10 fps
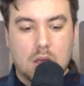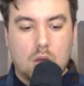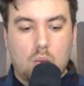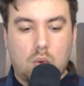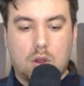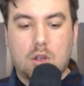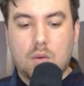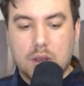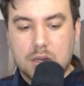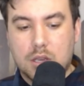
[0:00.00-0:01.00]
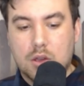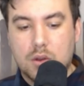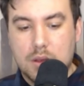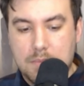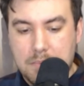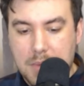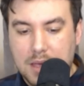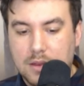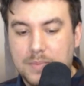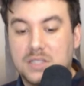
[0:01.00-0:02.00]
we're going to go to
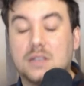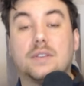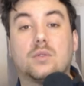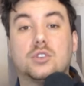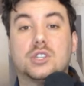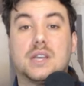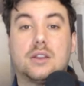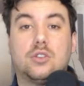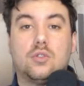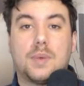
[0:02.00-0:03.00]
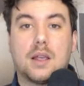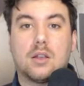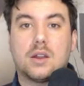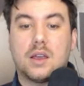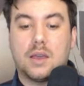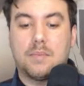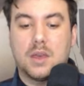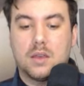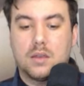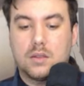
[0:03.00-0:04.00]
MANTA Pacific, which is at
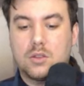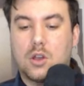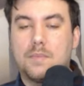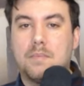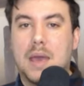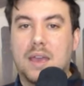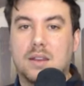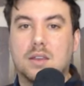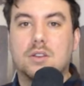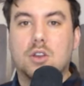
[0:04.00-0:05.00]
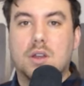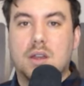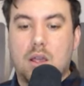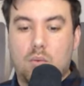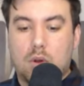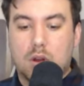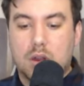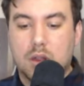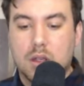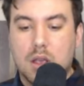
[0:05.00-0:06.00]
newparadigm.manta.network.
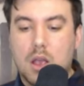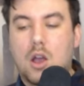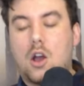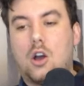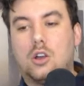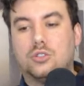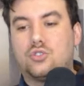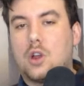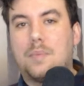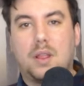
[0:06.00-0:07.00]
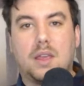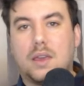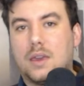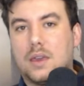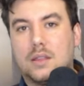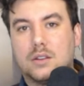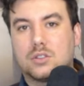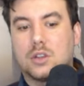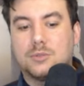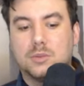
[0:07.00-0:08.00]
I'll drop a link in the
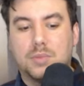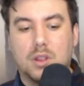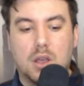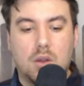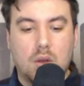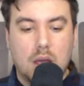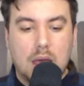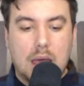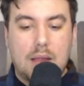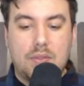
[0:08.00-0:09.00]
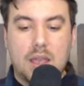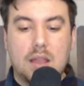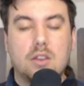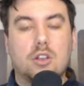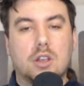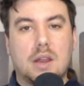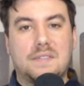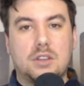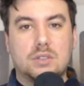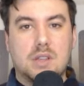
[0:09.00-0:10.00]
description below, and then you're going to have to
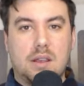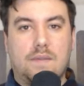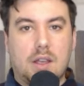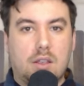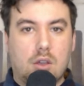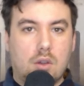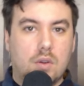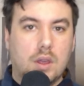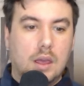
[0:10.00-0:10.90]
use an invite code.